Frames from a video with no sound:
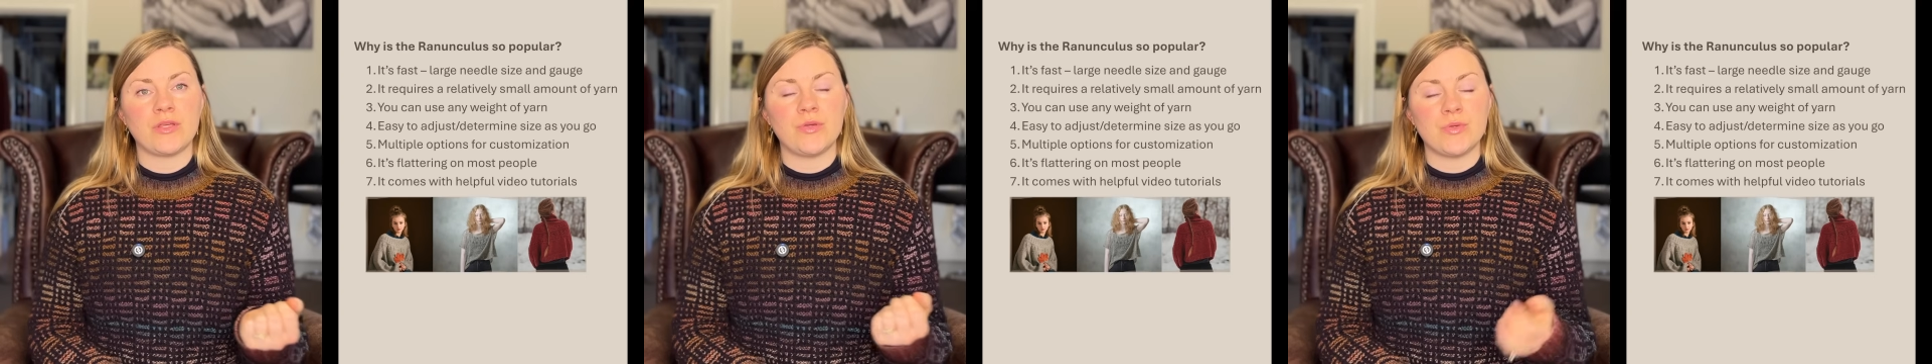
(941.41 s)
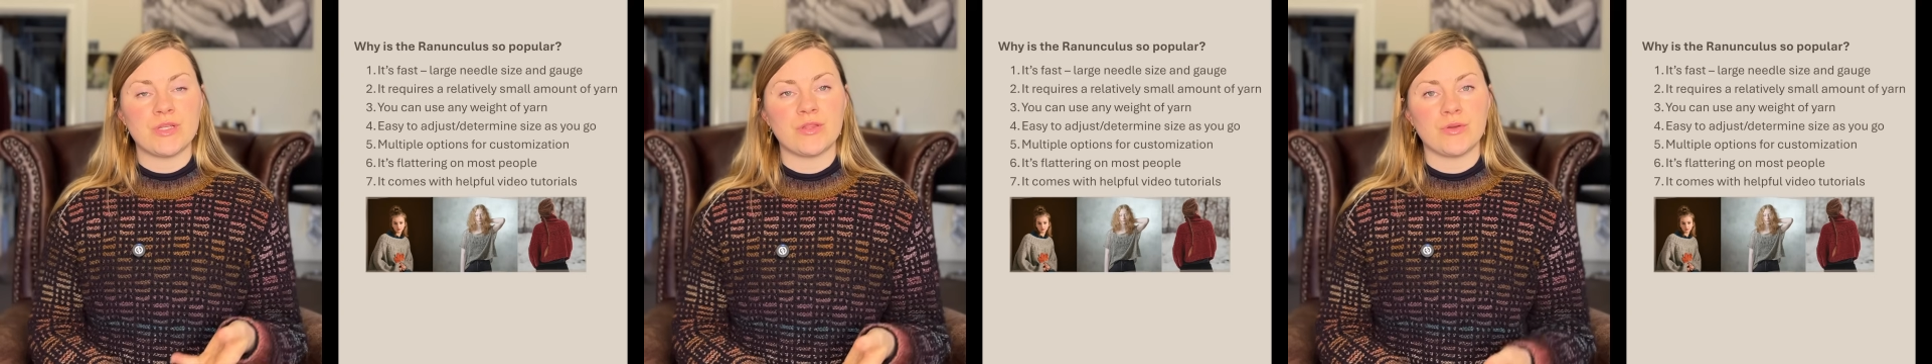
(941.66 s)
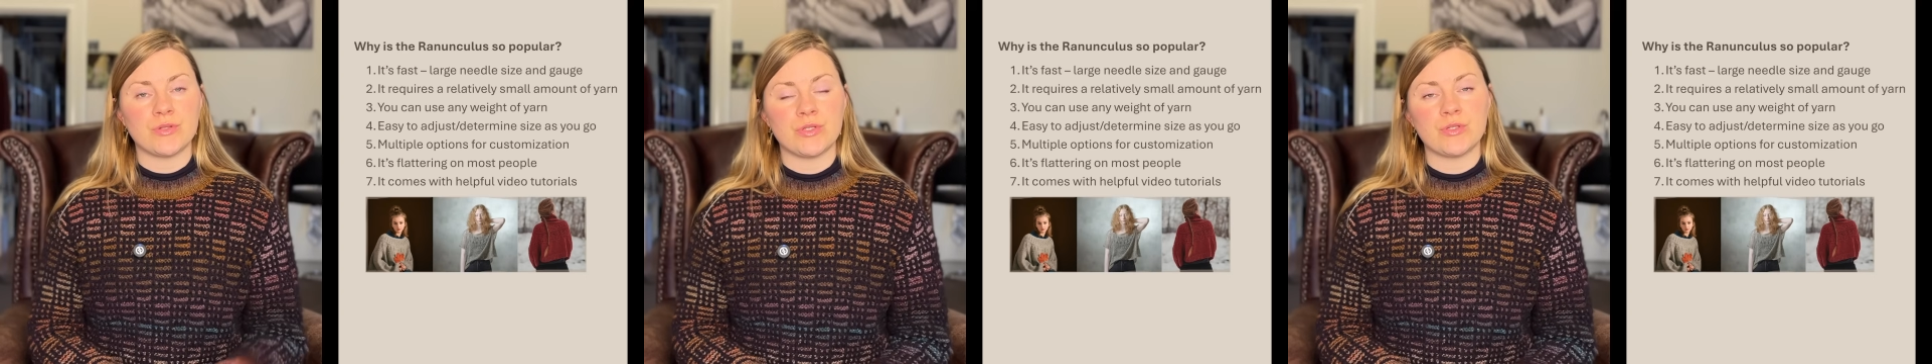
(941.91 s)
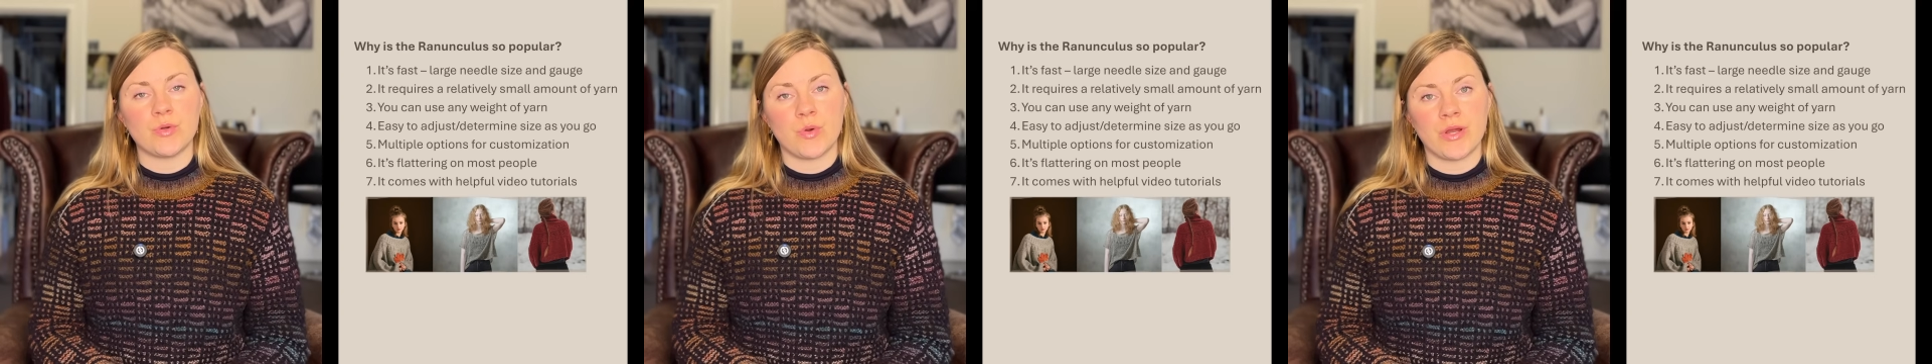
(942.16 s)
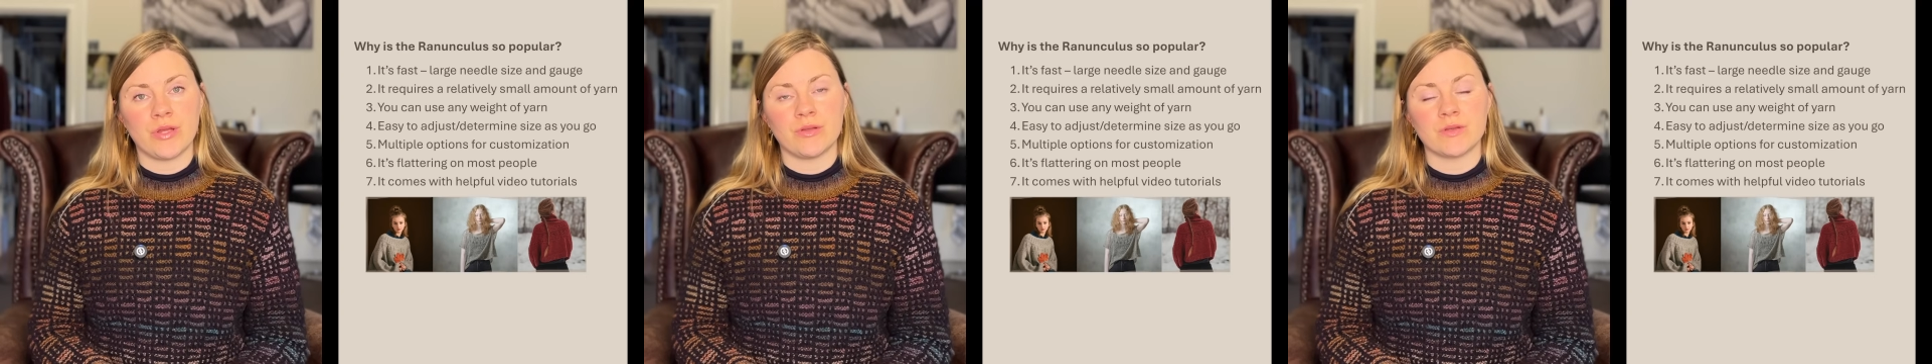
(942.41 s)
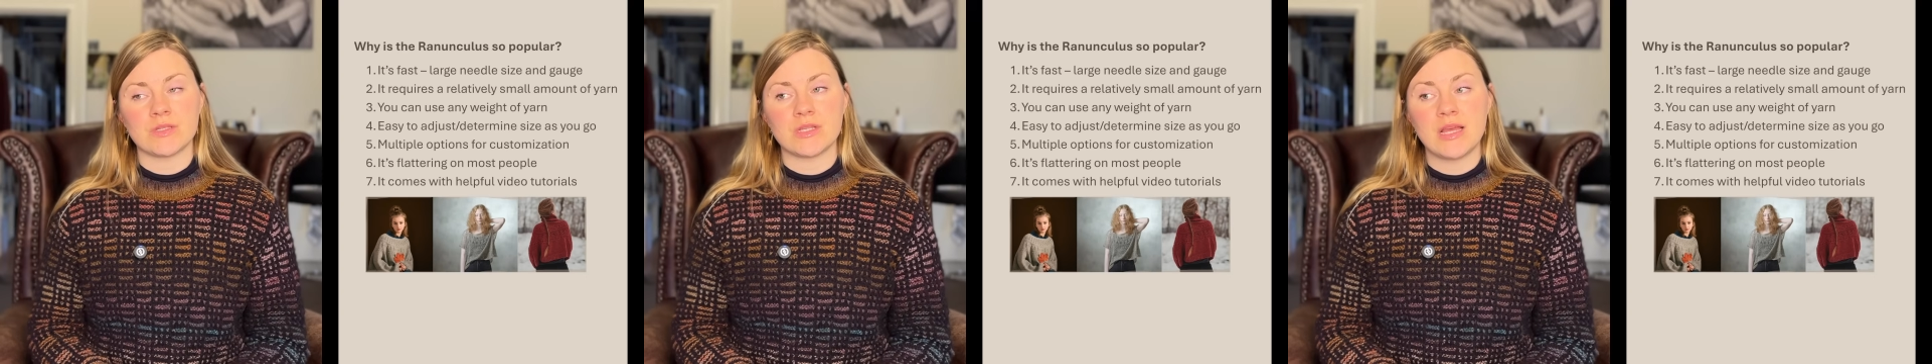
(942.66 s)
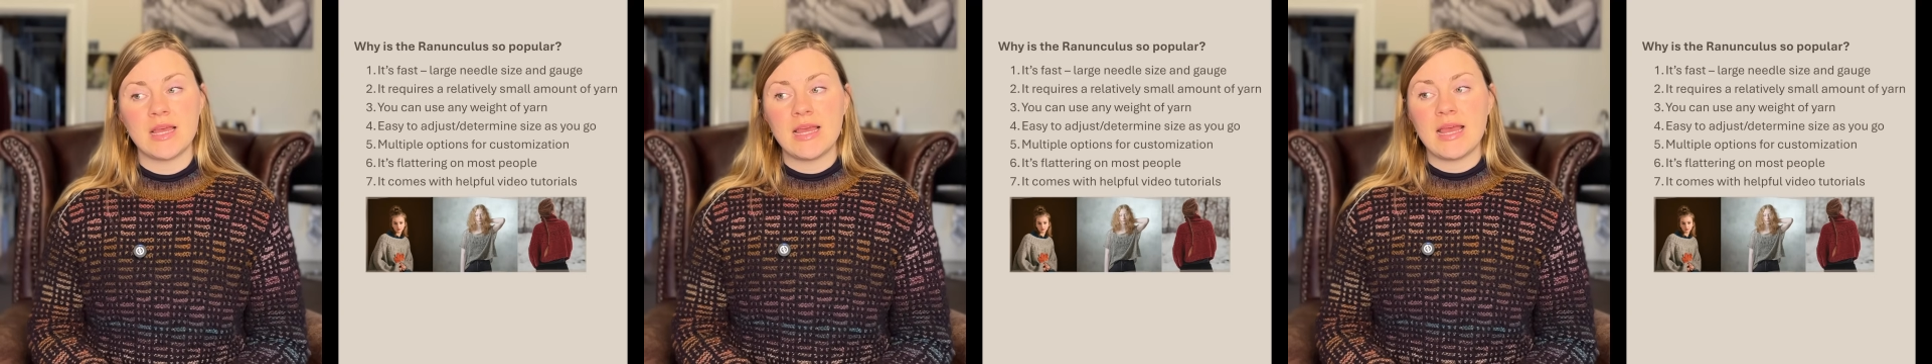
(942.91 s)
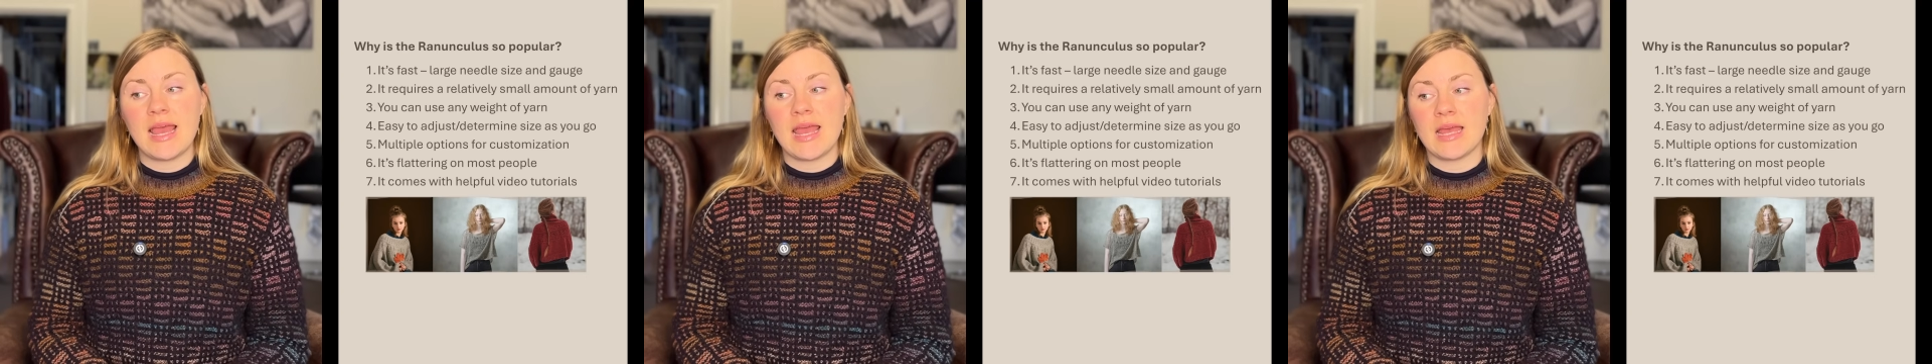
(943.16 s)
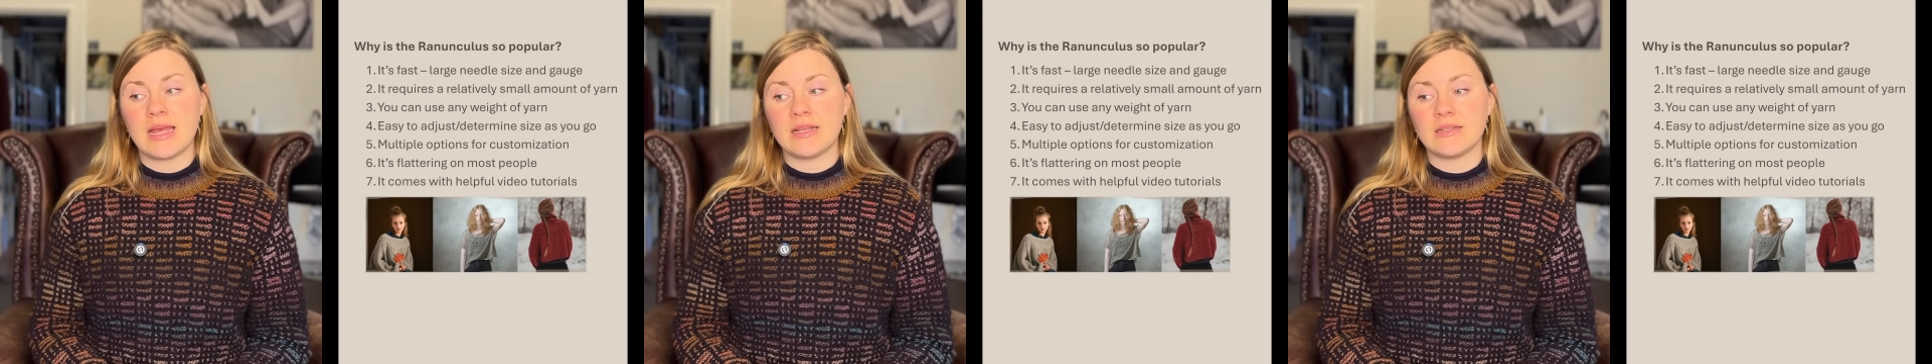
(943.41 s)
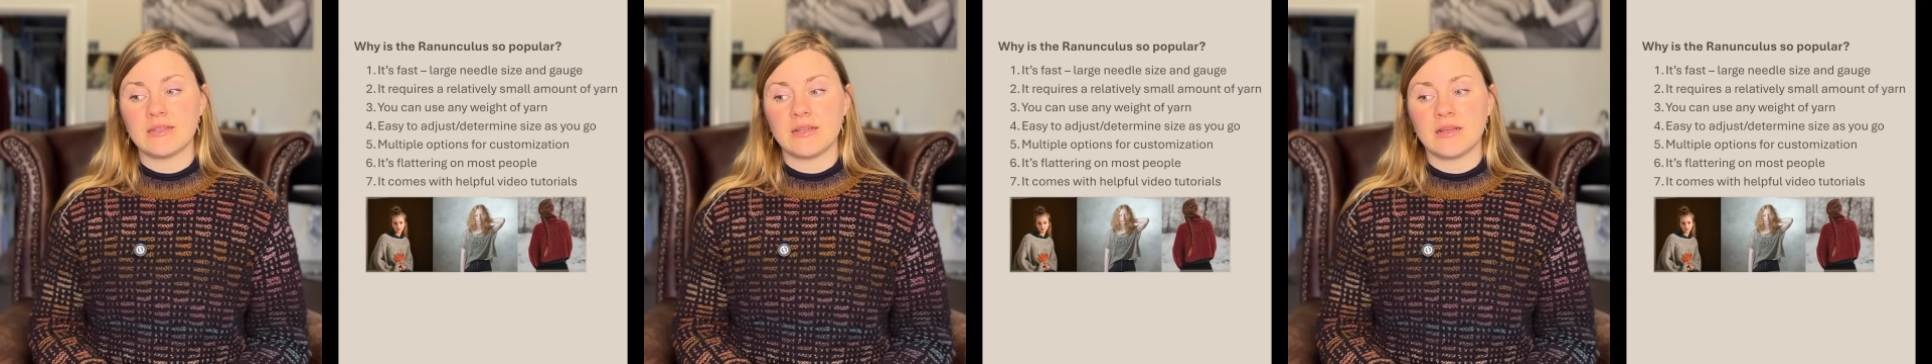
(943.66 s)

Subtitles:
using those tutorials and